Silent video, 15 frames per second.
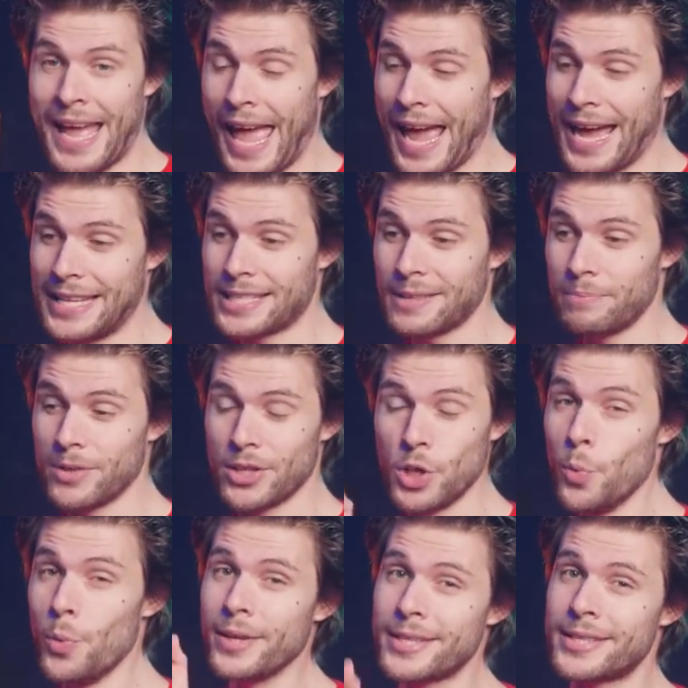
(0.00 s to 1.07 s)
And
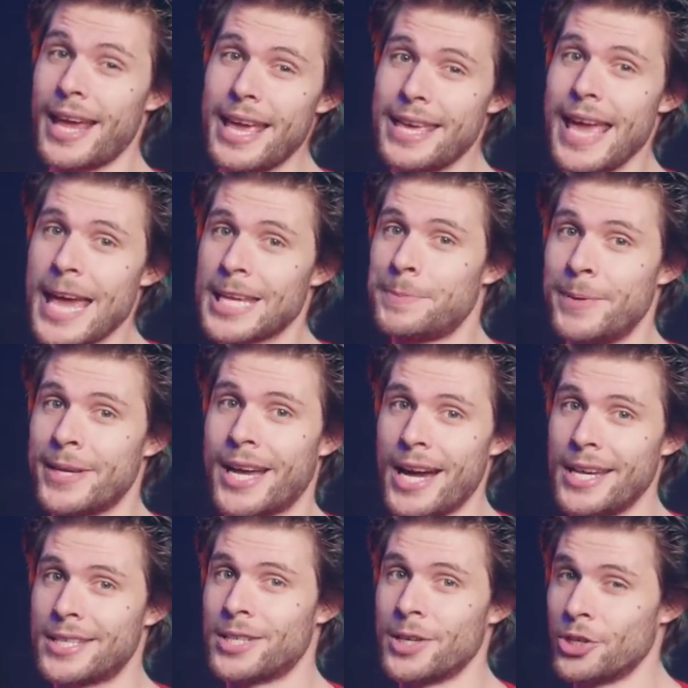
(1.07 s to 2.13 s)
you will say yes
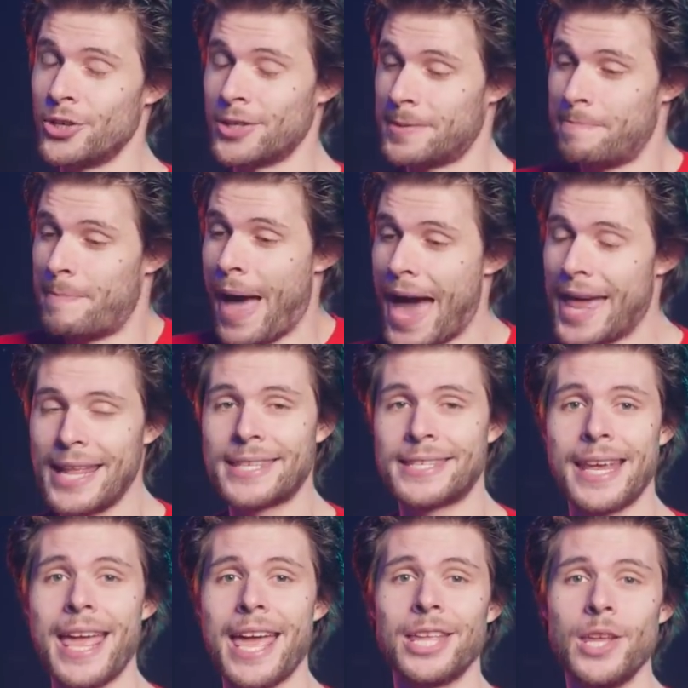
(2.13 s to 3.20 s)
because you're just bad at
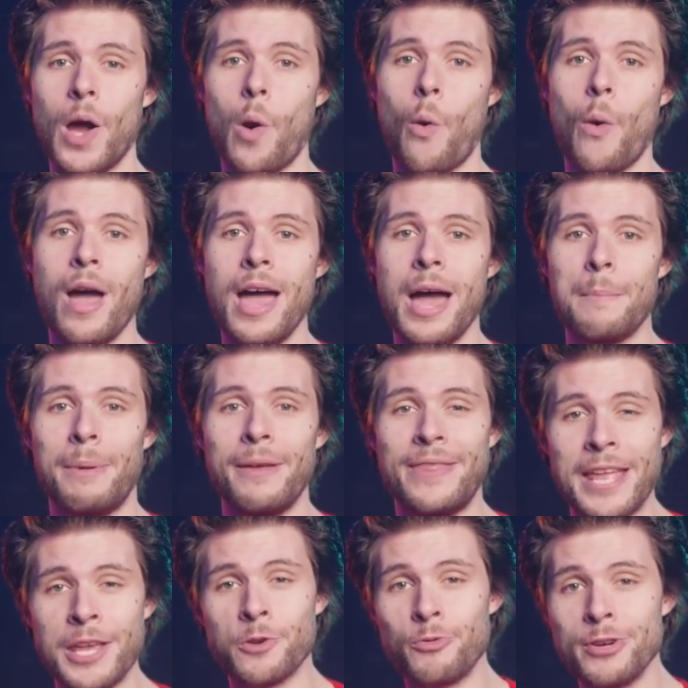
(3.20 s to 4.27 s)
saying no. But
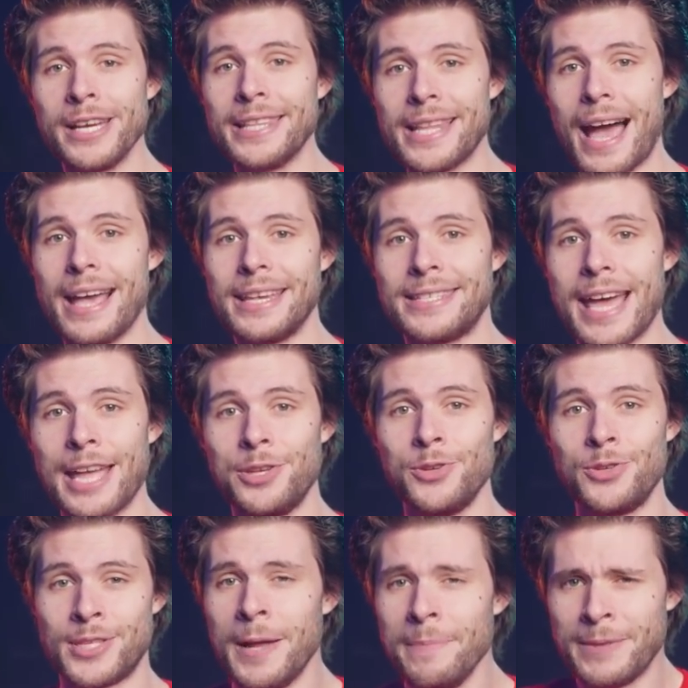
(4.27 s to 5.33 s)
then you realize that
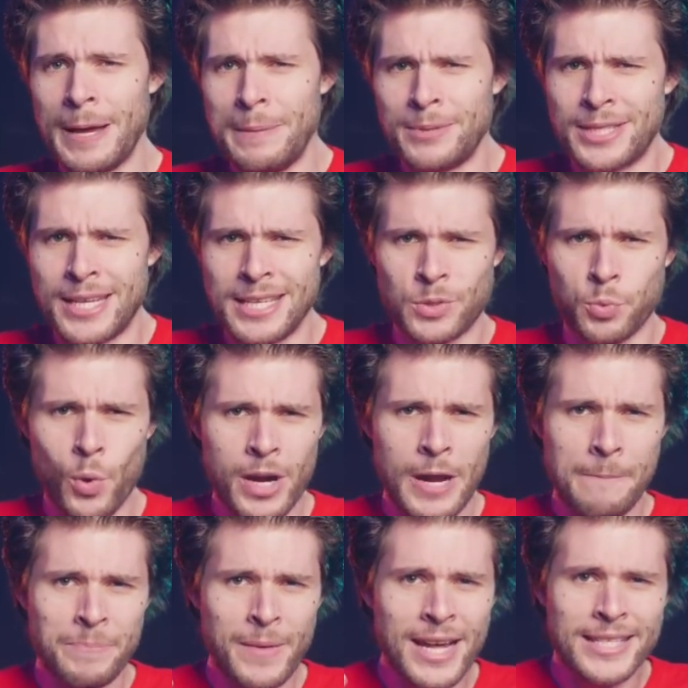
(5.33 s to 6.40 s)
you sometimes just want
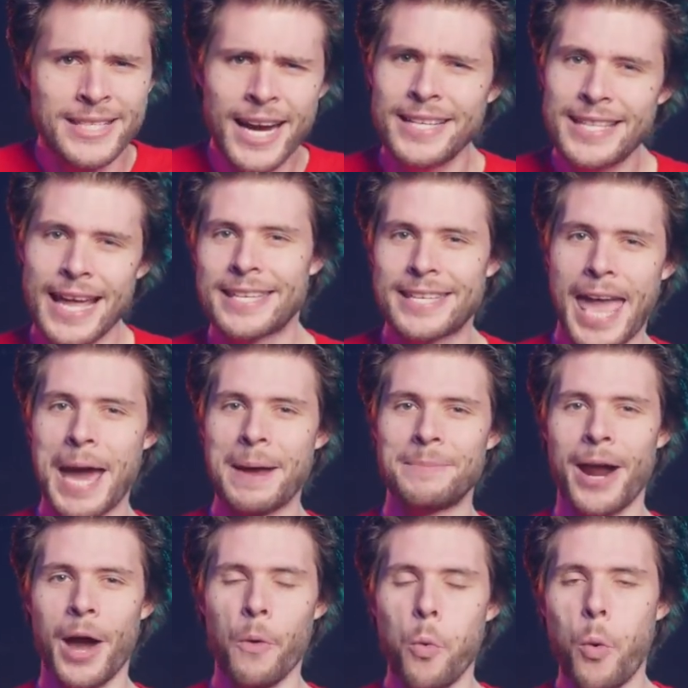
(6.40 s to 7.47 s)
to tuck that
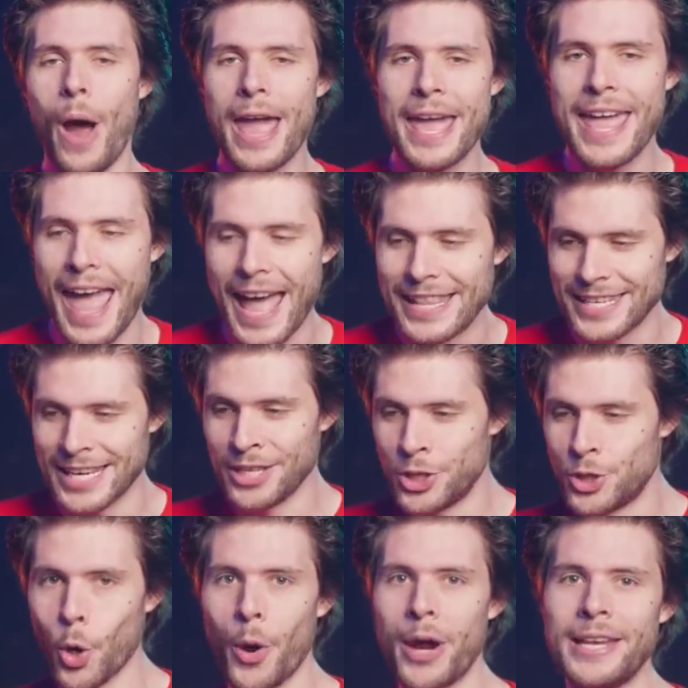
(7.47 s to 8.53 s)
camera away and
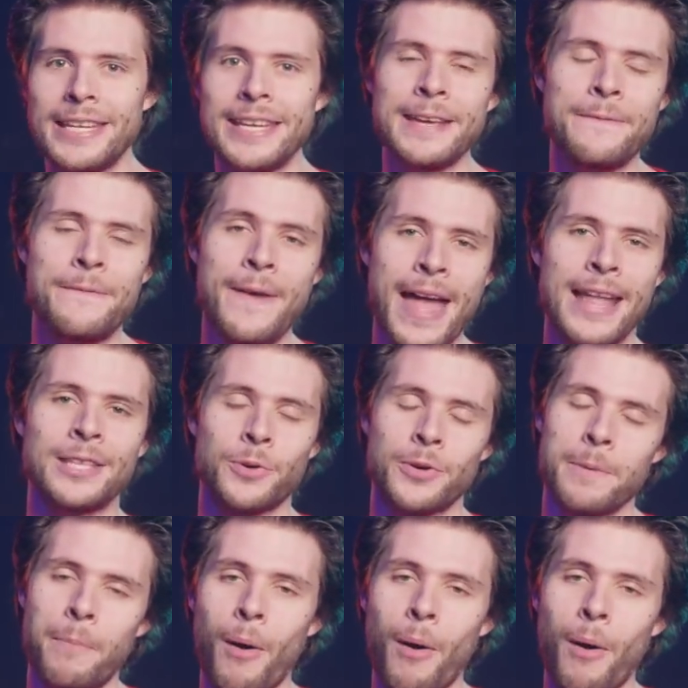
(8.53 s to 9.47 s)
enjoy the event or the